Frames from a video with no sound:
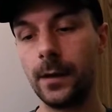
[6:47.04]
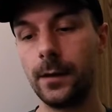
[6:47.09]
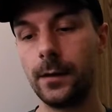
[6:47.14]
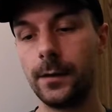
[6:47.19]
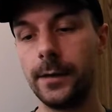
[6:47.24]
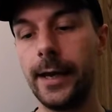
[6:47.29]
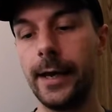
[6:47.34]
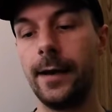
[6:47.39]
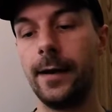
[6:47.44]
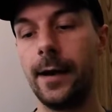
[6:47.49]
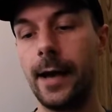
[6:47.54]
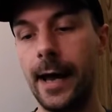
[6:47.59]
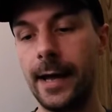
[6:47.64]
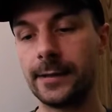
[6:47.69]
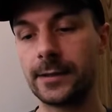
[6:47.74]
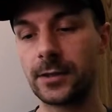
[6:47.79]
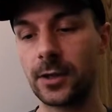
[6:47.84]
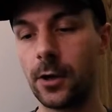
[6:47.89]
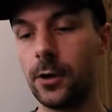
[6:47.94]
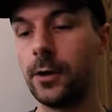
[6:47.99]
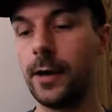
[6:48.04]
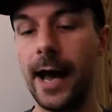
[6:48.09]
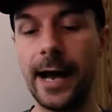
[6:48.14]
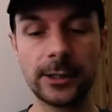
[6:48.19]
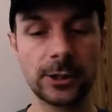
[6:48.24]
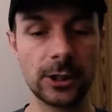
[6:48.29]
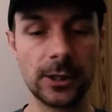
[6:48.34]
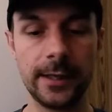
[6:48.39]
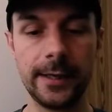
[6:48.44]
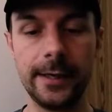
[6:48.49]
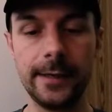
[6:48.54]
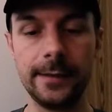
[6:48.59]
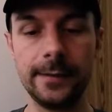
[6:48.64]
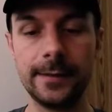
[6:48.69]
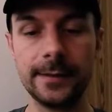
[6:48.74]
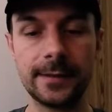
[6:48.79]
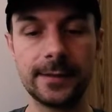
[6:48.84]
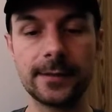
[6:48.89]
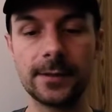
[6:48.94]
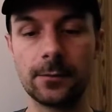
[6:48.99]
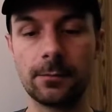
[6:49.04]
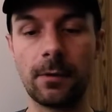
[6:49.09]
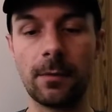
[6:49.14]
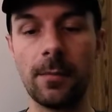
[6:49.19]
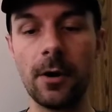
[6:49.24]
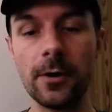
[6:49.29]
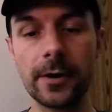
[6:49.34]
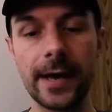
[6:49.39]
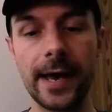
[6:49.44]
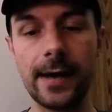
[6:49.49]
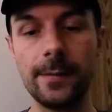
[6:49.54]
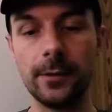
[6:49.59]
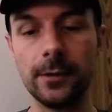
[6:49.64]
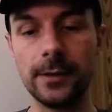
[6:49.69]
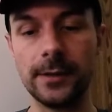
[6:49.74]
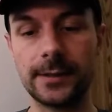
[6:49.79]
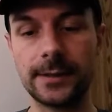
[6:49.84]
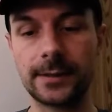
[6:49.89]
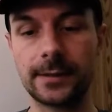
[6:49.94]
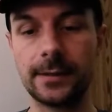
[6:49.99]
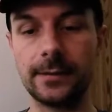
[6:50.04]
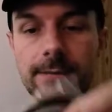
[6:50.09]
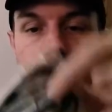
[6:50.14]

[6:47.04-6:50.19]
Yeah, and so actually this is a remote cable. It's